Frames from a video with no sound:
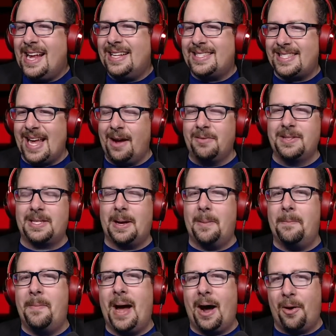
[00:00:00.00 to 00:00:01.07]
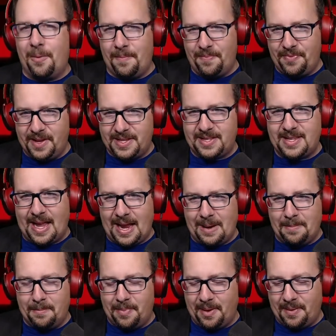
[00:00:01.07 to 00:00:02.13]
sounds about the
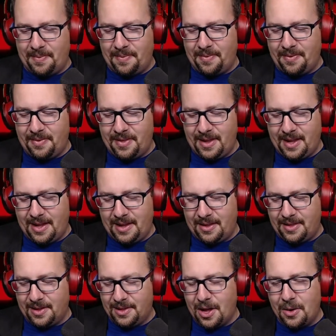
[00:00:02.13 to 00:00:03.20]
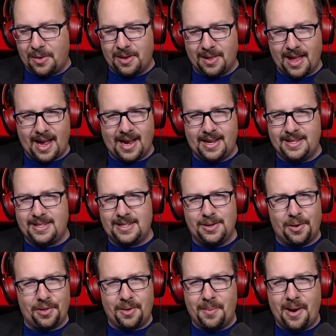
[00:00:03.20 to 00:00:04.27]
same, but the localized
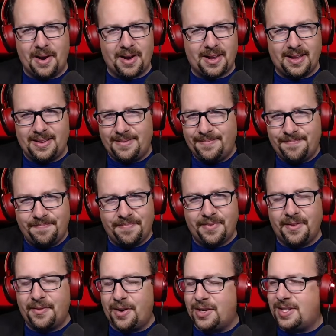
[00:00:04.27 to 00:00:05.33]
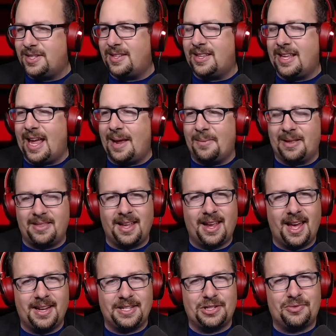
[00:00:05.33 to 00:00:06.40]
North American versions of the game, like they
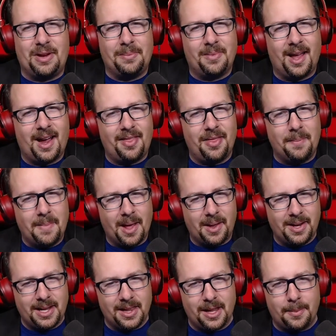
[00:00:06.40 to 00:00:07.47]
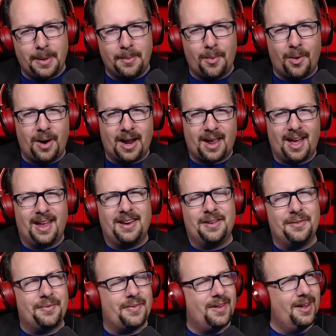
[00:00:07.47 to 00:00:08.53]
kind of streamline the melody a little bit more. It kind
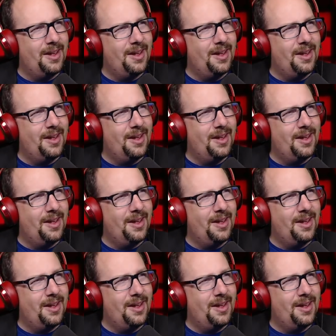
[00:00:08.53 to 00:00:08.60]
of